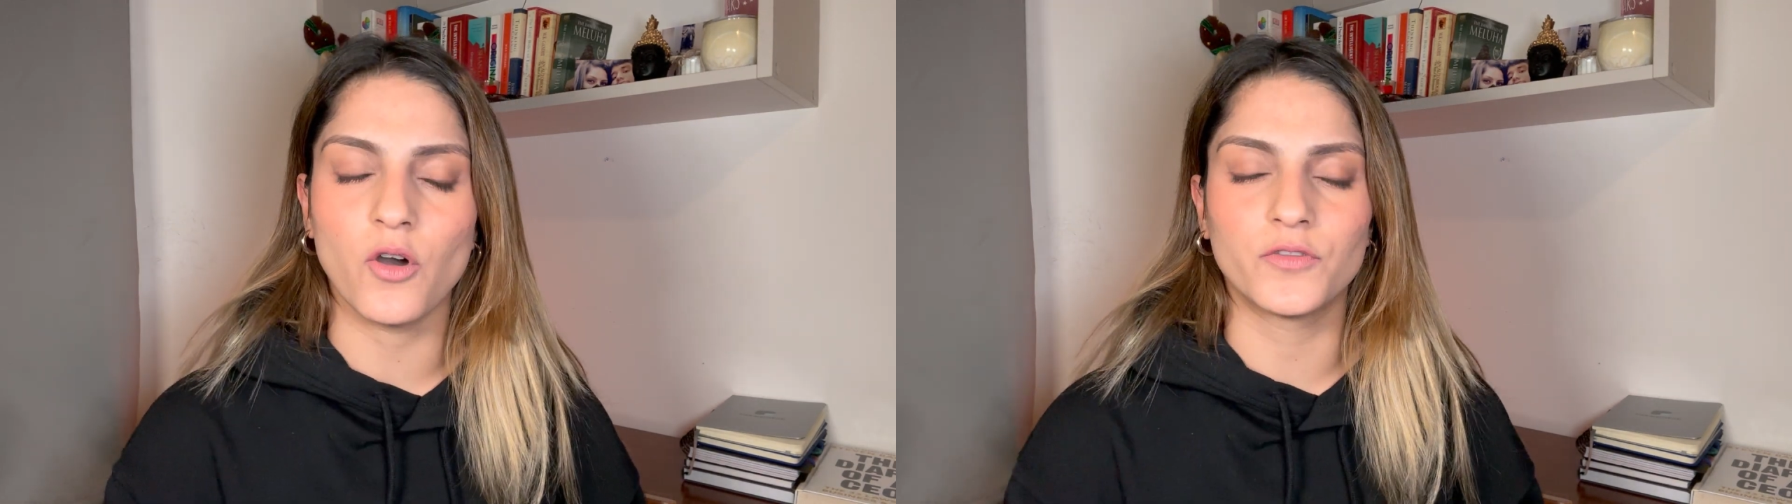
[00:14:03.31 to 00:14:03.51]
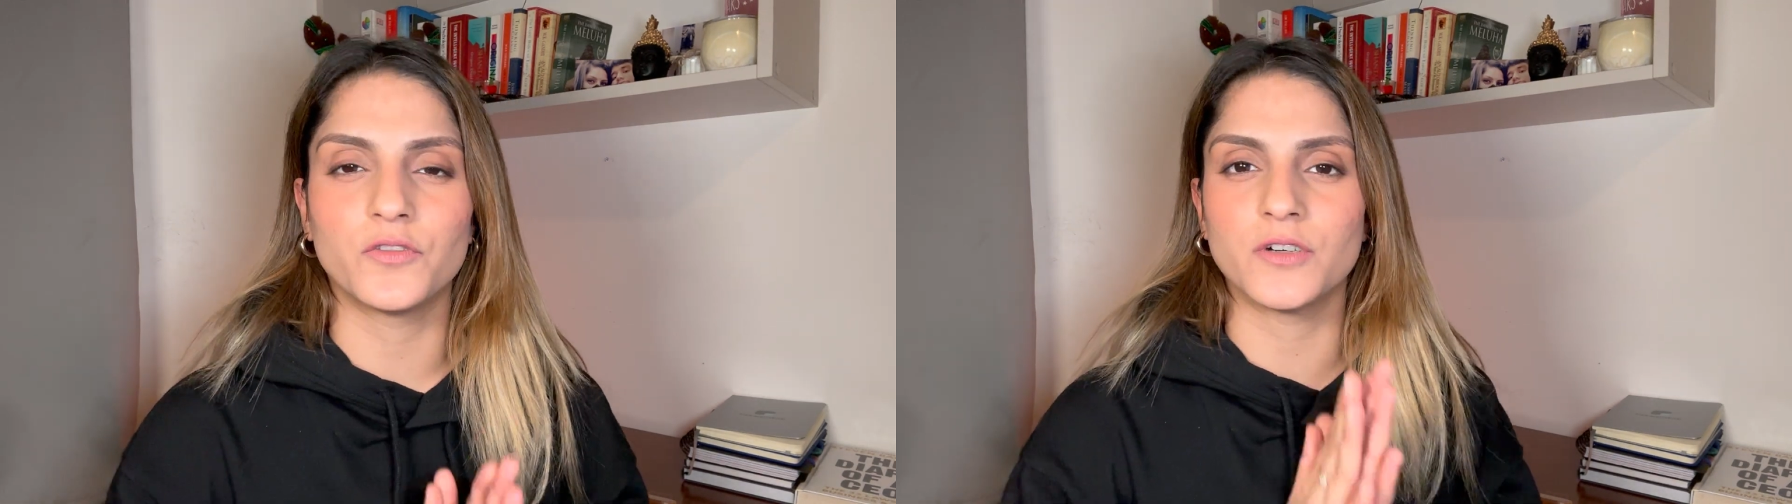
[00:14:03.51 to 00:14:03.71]

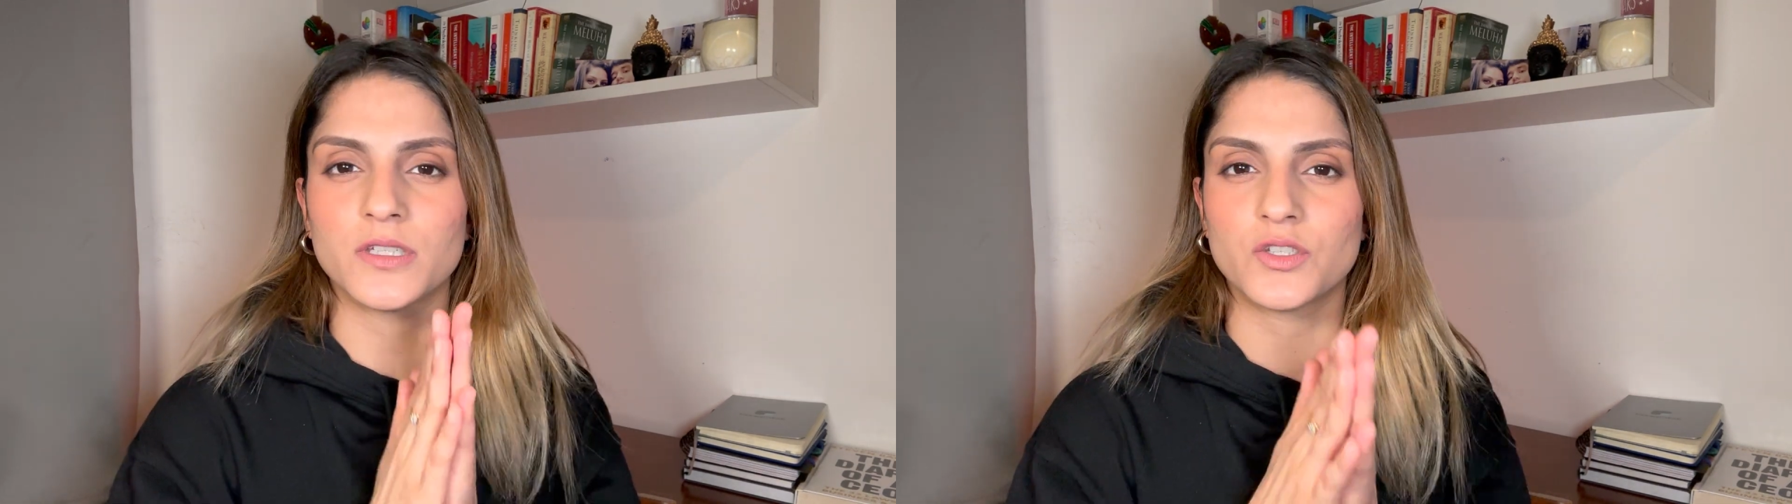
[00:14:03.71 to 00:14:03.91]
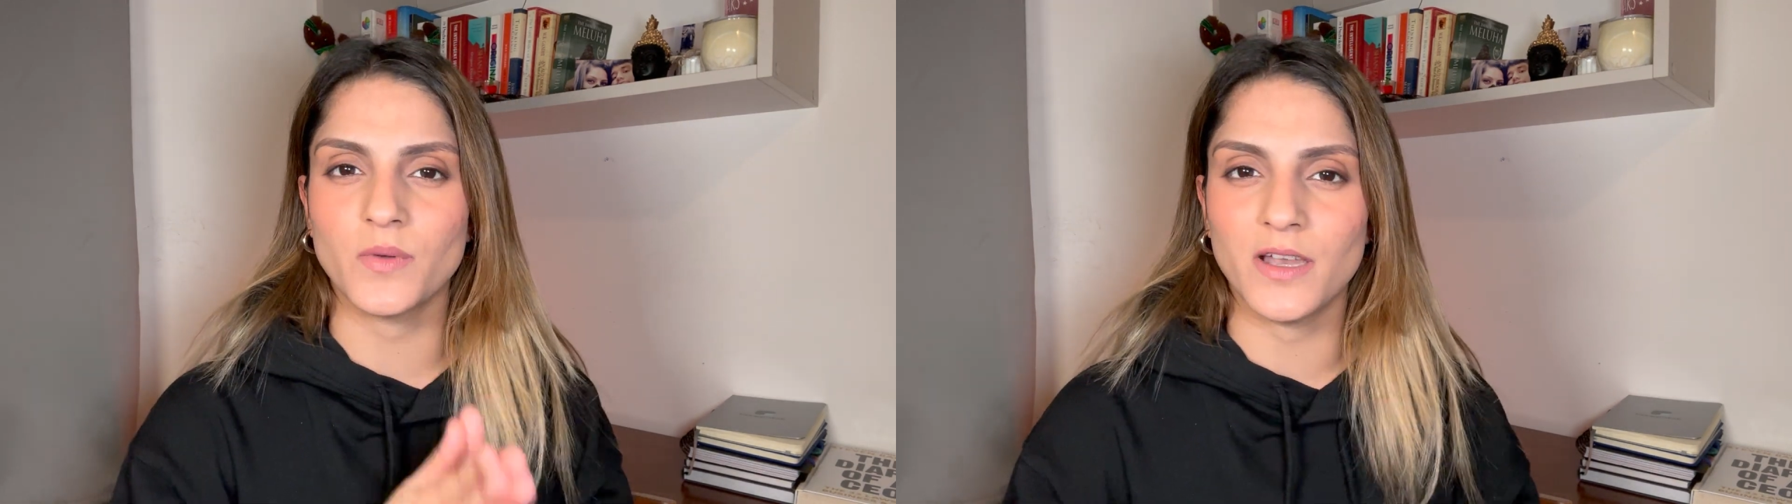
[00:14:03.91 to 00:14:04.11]
of the
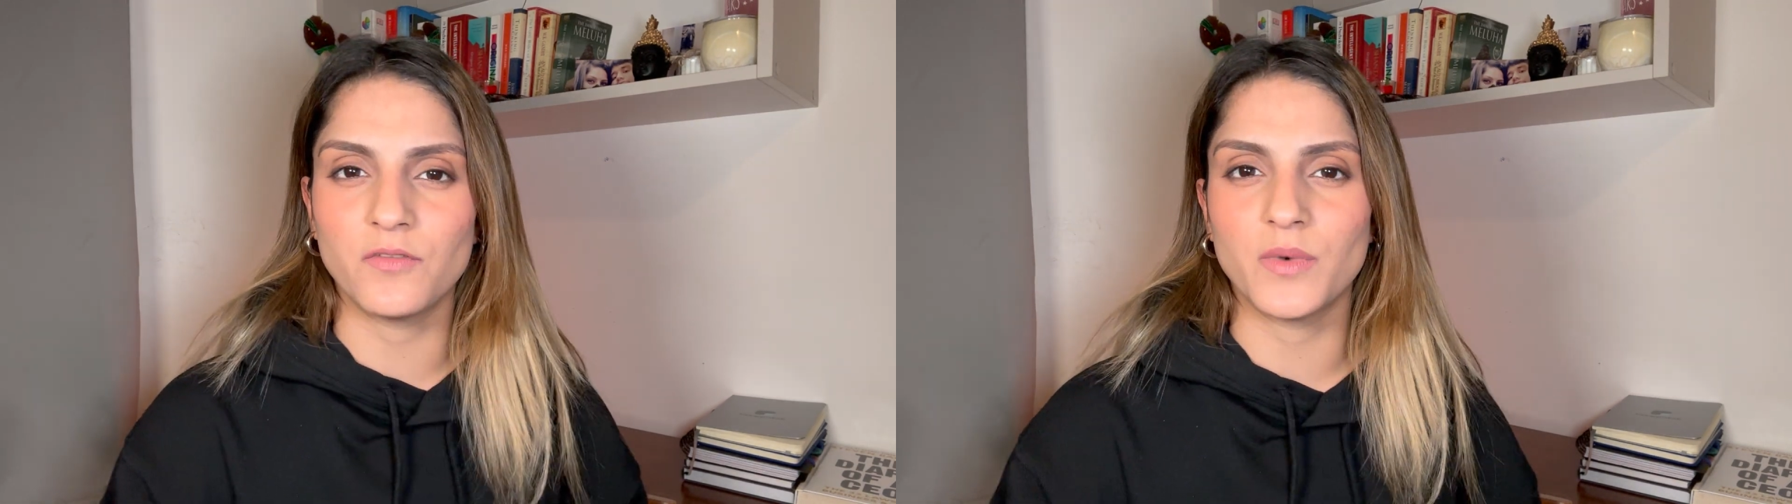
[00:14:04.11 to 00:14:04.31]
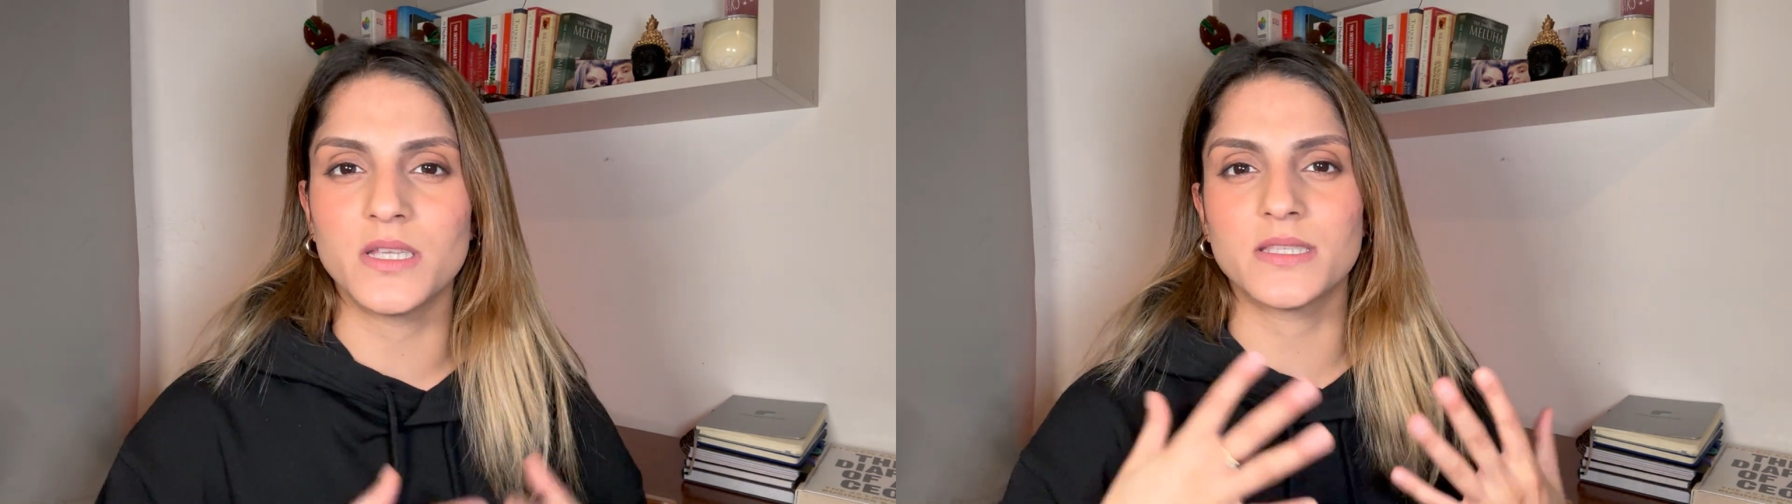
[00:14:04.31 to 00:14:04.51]
first 12
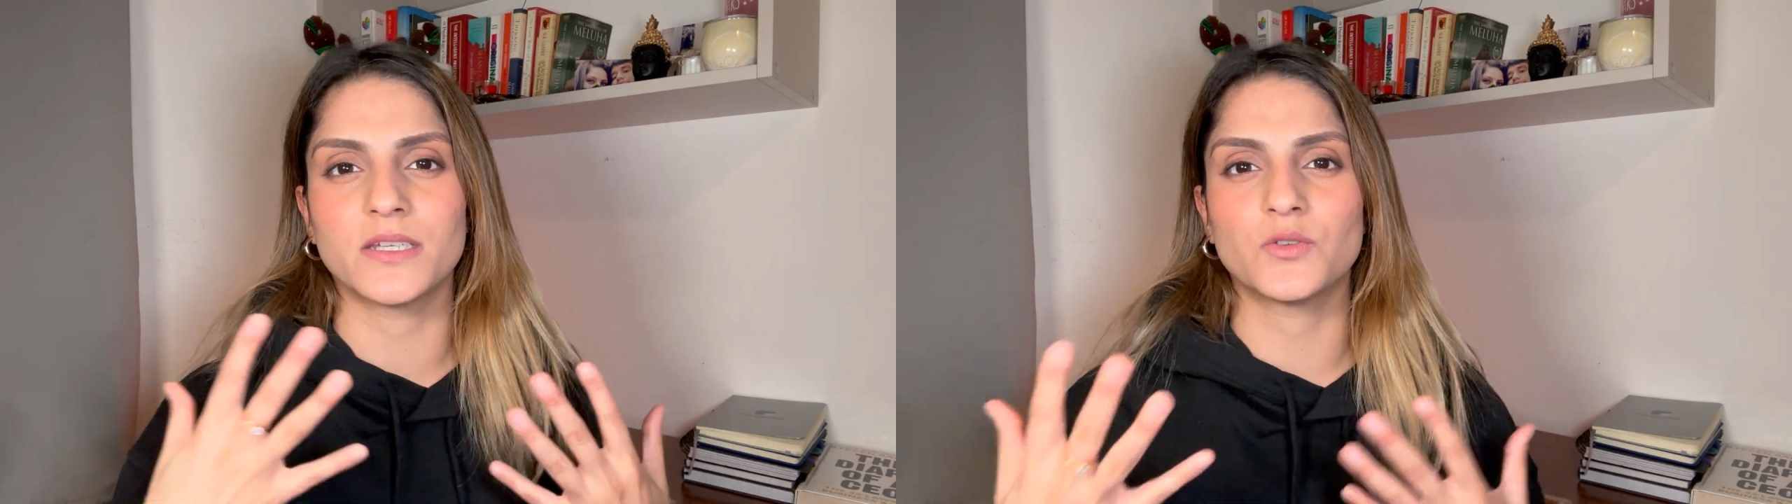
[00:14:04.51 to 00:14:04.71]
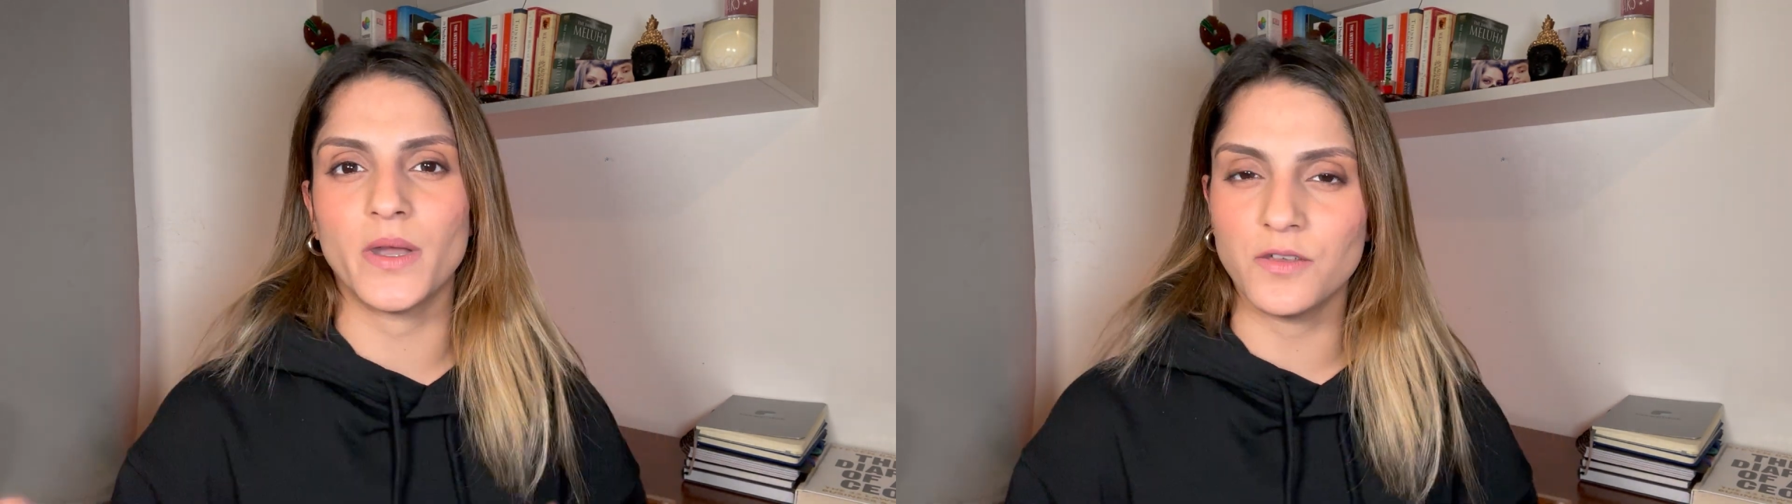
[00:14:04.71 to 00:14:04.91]
months
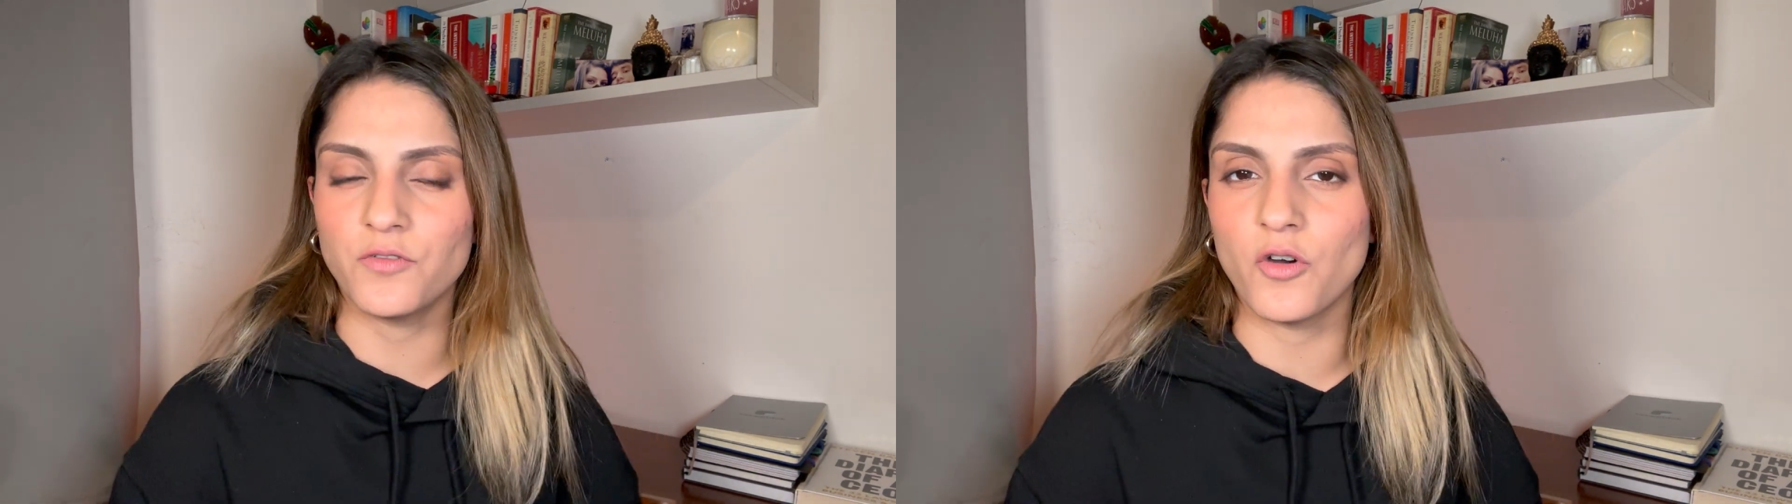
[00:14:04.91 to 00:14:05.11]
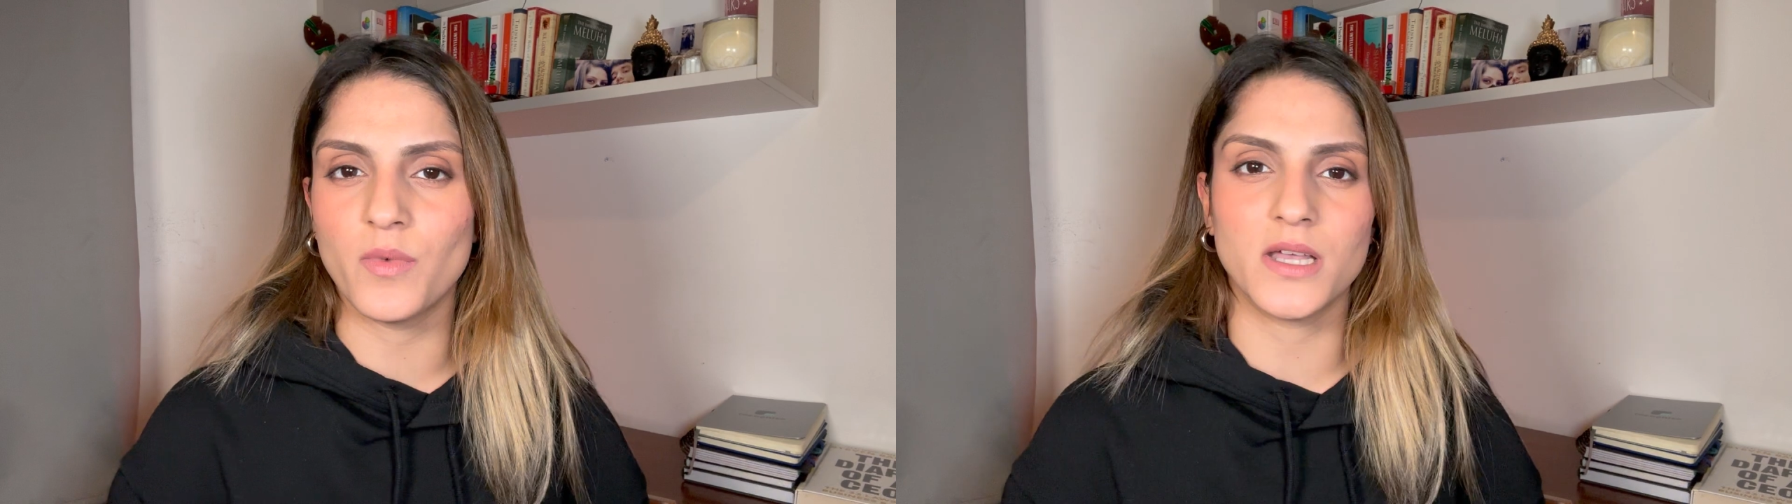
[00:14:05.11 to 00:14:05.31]
and
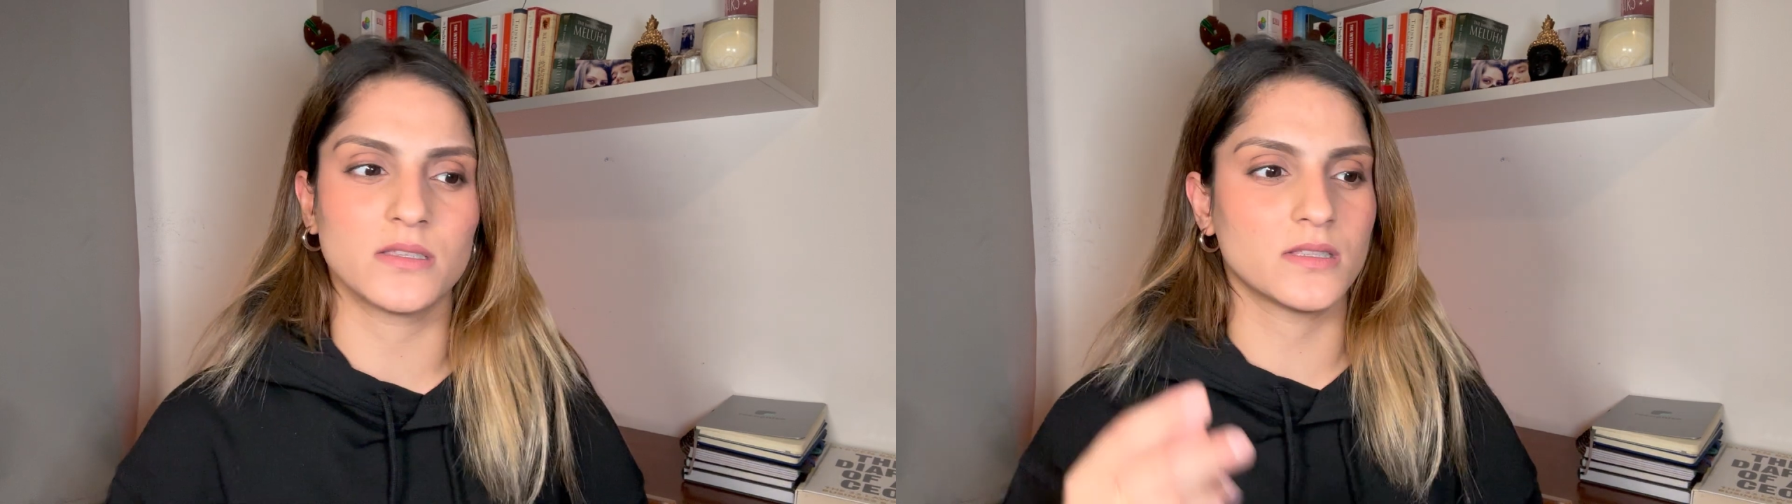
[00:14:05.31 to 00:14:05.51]
24 months.